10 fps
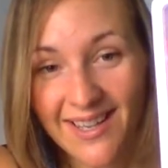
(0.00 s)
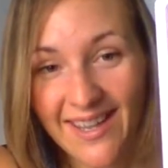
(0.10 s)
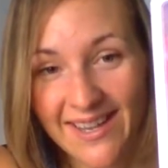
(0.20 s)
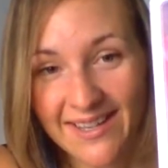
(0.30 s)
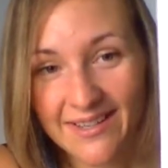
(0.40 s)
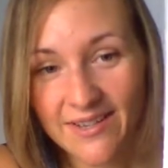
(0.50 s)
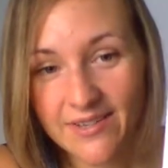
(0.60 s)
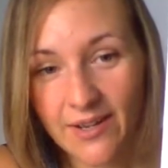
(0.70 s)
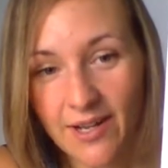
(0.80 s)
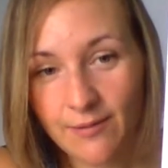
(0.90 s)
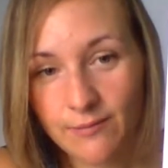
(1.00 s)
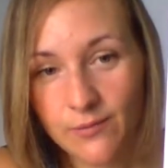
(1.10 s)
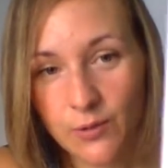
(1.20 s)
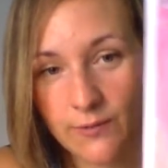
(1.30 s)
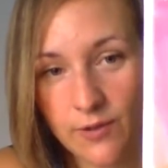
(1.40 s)
And
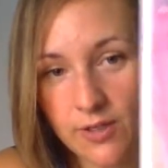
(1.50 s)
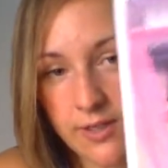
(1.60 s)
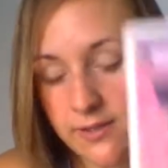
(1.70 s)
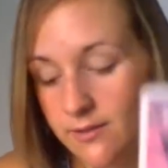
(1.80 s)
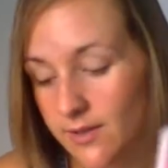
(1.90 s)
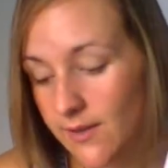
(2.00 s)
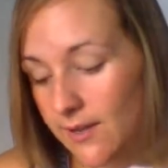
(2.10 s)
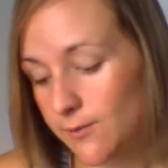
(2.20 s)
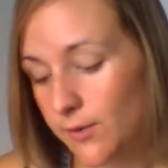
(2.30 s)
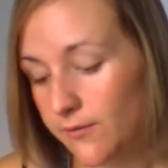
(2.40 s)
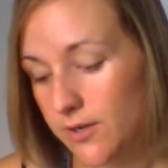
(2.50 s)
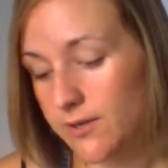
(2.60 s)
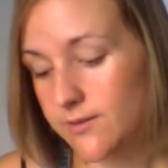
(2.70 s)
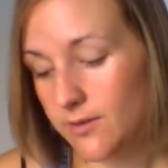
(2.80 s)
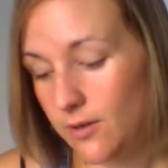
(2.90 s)
um, so I feel like that's, and that's perfect
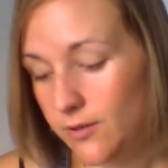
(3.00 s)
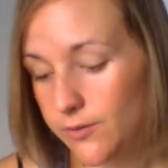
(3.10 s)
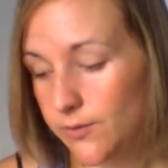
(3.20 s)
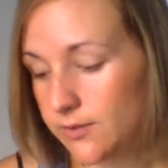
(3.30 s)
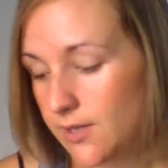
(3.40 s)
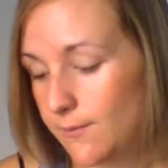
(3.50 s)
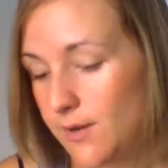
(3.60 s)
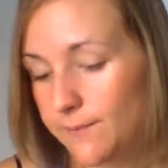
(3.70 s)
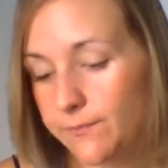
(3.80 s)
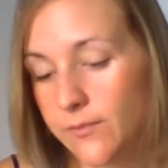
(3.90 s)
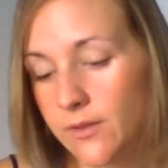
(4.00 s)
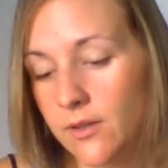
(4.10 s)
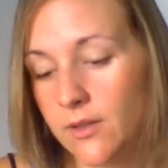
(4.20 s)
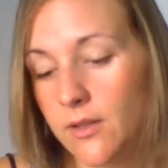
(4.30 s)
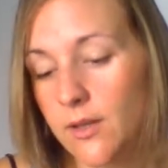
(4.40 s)
because also this came up,
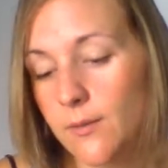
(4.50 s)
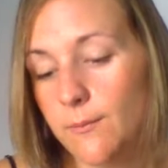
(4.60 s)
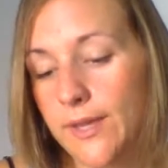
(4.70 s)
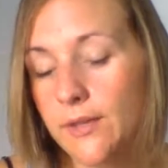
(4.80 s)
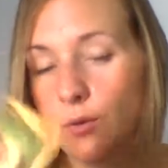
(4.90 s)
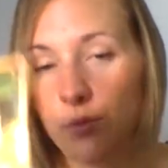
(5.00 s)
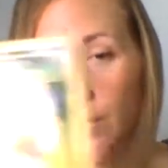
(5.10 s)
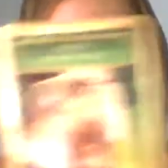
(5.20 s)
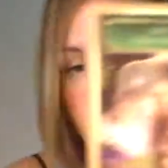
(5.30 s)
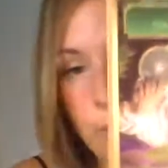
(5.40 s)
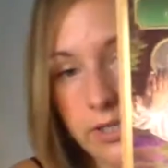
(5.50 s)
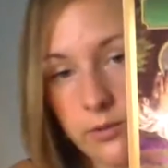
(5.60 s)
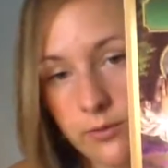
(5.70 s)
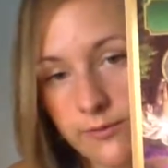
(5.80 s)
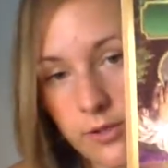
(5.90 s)
man holding a coin
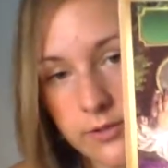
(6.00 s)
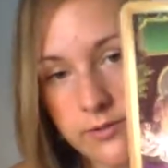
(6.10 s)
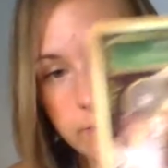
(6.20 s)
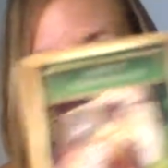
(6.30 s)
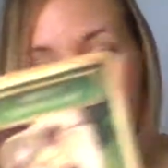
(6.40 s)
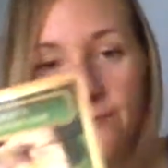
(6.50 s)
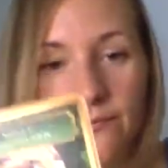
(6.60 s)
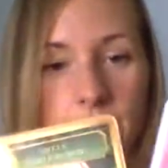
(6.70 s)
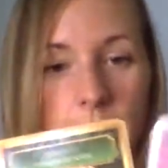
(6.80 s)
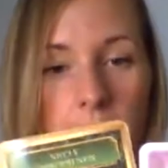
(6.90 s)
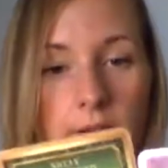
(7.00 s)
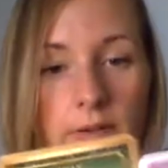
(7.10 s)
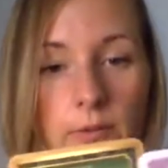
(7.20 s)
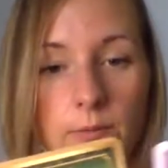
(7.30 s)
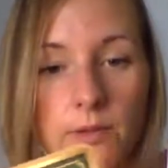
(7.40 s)
in reverse. I don't
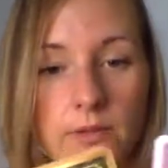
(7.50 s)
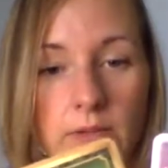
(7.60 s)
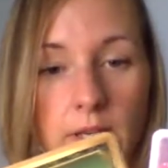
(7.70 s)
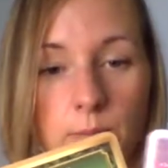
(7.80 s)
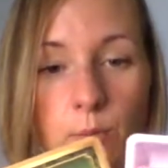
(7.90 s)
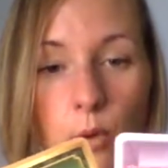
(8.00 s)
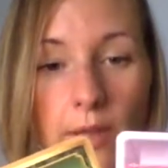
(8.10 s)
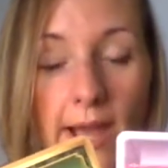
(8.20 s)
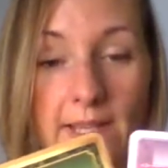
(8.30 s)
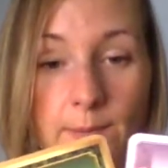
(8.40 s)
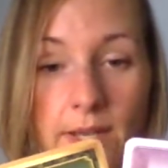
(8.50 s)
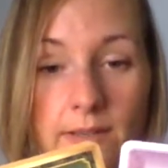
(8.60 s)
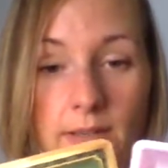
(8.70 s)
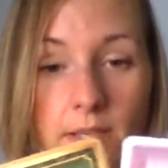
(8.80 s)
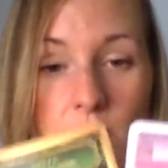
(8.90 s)
know. This is like both
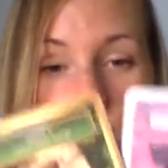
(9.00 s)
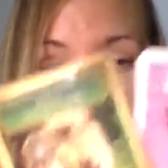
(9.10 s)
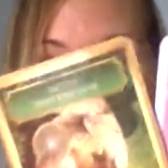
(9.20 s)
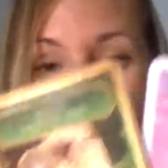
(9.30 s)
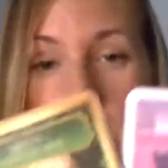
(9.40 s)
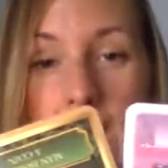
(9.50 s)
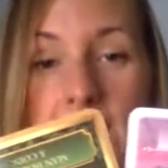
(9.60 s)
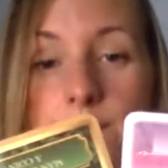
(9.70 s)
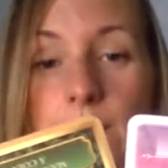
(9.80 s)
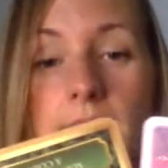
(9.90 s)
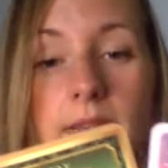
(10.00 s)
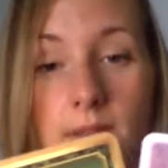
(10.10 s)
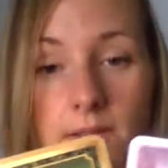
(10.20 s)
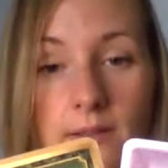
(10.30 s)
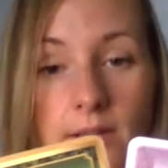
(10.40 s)
aspects, like distorted aspects.
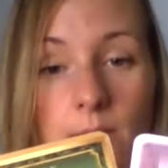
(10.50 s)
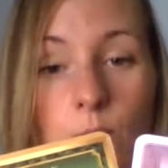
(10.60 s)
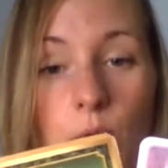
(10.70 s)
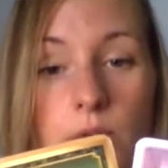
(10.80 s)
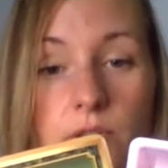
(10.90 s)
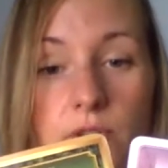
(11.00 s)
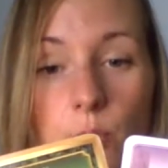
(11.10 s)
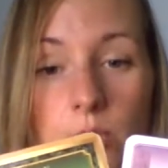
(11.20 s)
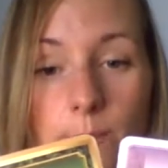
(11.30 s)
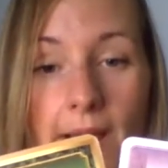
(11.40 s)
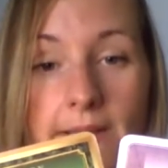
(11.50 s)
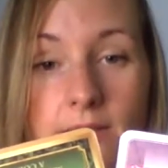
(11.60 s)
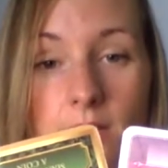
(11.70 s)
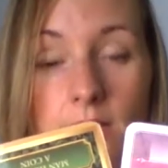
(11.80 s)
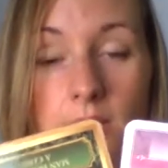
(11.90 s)
This is like the more distorted
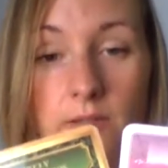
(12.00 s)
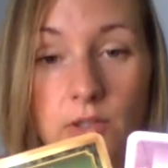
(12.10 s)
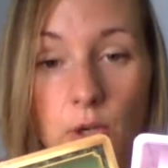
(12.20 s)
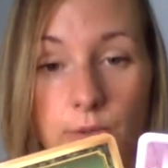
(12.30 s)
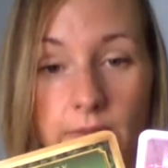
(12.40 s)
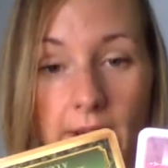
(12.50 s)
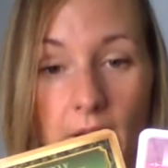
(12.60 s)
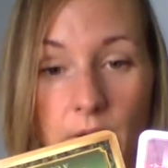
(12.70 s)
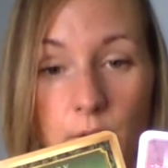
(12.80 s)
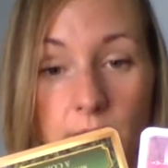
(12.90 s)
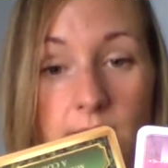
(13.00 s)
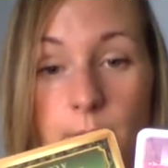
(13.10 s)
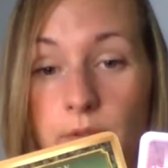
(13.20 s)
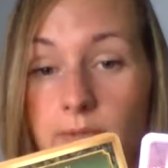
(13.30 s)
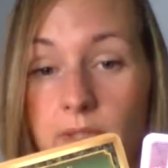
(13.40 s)
masculine. He doesn't know his value. He
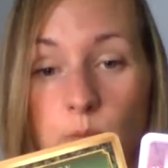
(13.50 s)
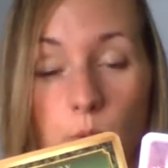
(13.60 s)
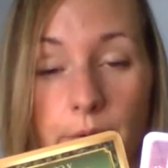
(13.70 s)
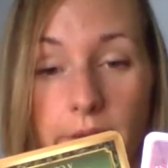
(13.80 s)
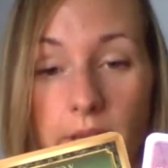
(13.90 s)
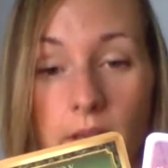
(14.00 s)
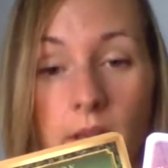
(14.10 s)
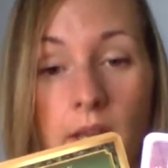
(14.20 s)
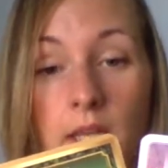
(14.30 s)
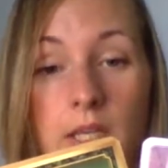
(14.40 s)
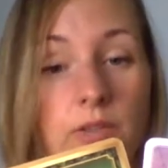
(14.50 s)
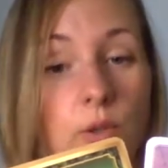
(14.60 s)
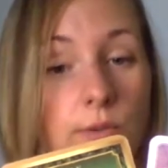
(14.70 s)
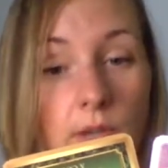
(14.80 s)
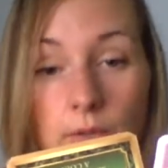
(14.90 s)
doesn't believe he's worthy. He has
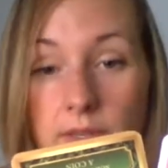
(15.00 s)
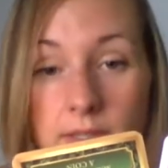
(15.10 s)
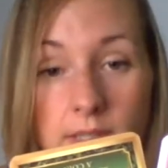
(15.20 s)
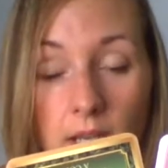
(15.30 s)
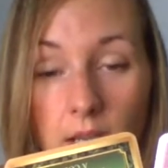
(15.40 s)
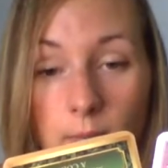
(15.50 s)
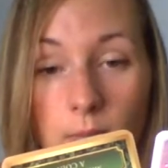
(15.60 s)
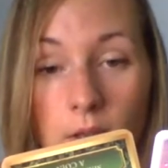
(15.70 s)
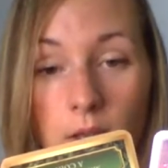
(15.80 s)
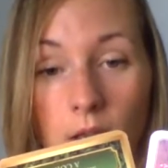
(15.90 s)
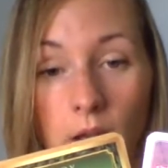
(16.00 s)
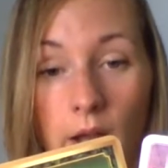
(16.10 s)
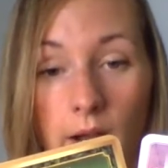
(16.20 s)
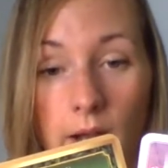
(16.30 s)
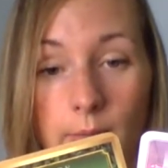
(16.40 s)
no self-esteem.
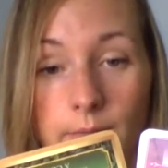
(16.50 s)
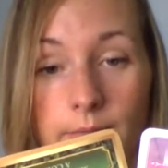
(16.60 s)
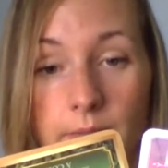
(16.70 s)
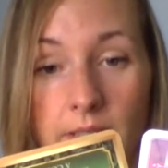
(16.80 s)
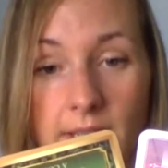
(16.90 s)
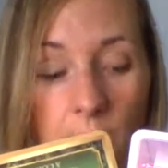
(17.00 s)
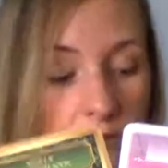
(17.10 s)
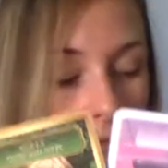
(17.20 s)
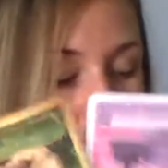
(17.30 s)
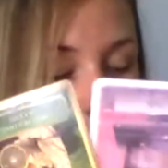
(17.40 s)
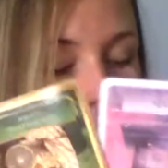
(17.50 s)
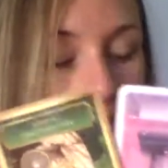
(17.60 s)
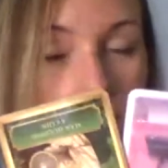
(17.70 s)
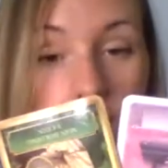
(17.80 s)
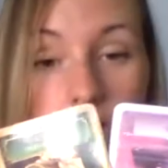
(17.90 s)
Um, he tells
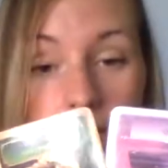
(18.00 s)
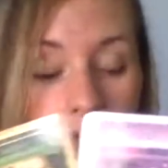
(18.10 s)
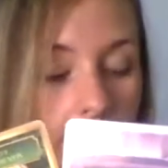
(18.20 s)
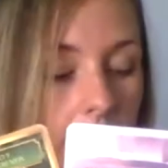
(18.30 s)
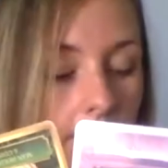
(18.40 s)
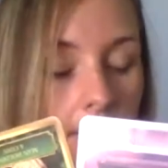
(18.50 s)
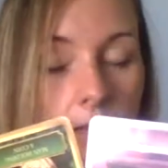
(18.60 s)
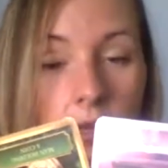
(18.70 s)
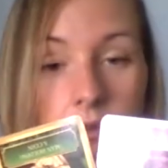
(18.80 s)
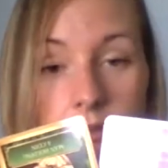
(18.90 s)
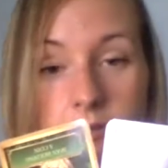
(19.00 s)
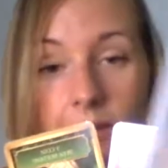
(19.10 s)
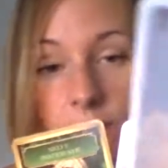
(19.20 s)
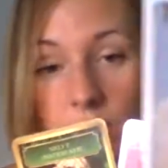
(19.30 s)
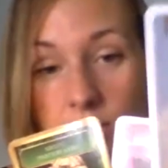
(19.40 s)
himself like these, this
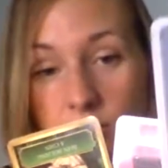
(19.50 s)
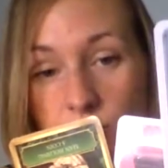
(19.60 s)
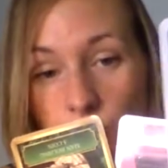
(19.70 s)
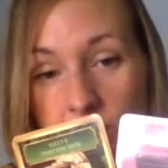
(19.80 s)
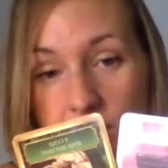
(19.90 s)
never-ending story.